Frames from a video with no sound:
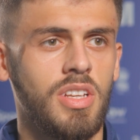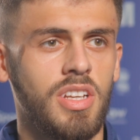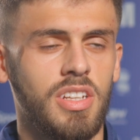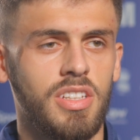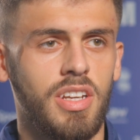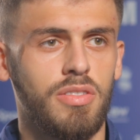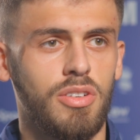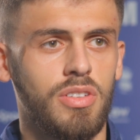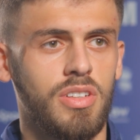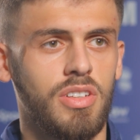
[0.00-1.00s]
Yeah,
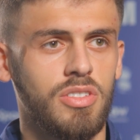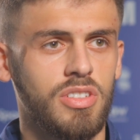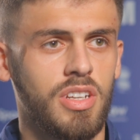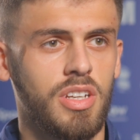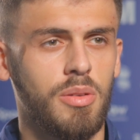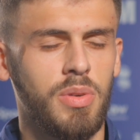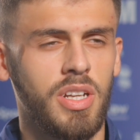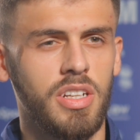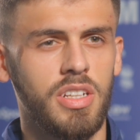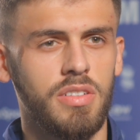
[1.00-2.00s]
definitely. It was
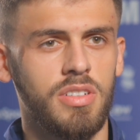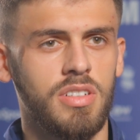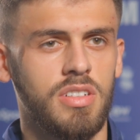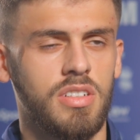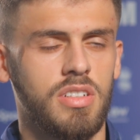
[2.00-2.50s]
completely different.